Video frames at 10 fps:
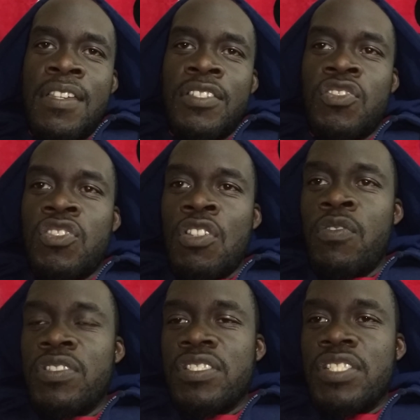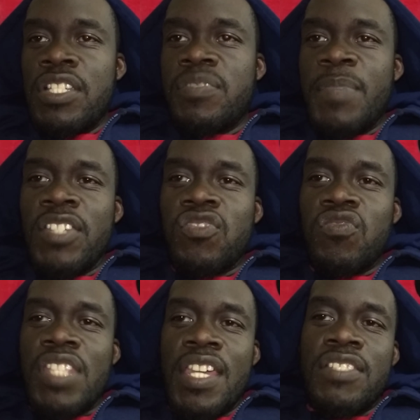There's some
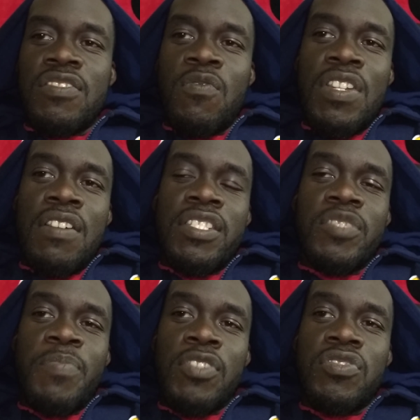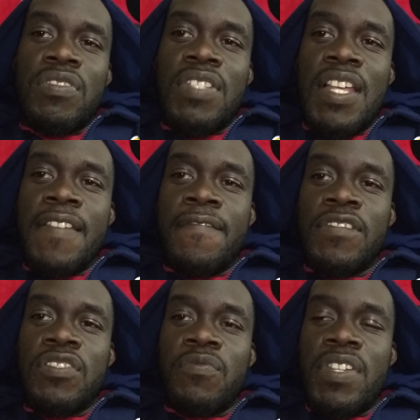extra things going on in his personal life
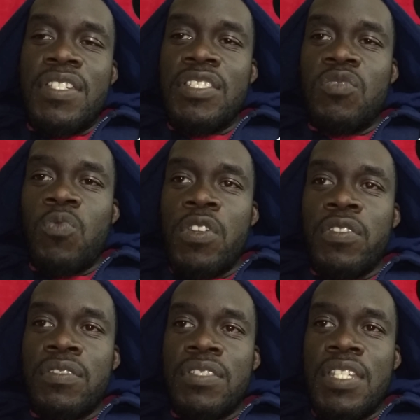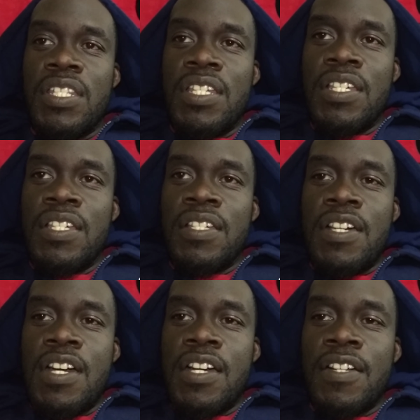and surrounding his work that
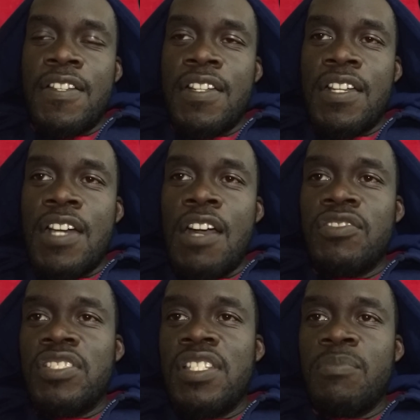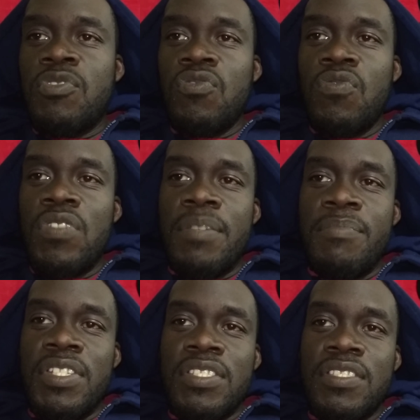are causing him to
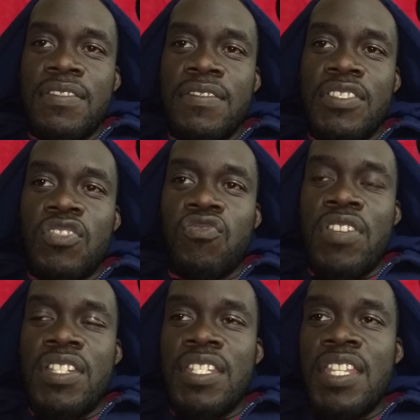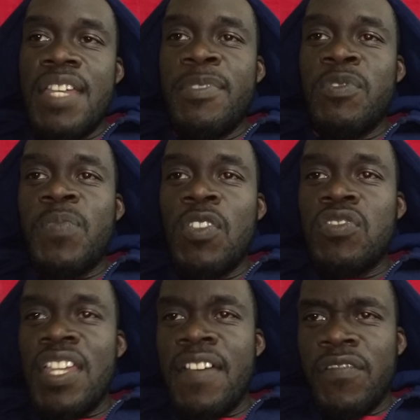miss this training camp. He was
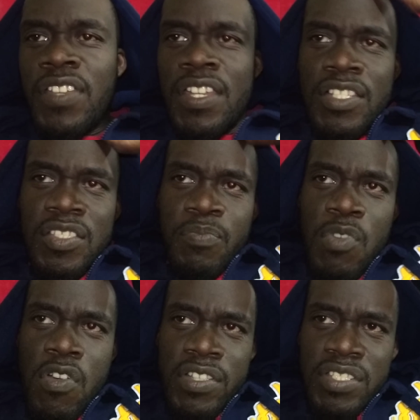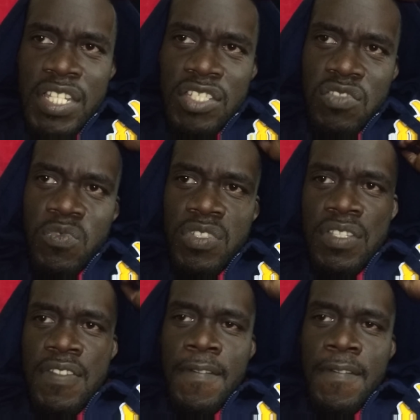supposed to have a sparring session with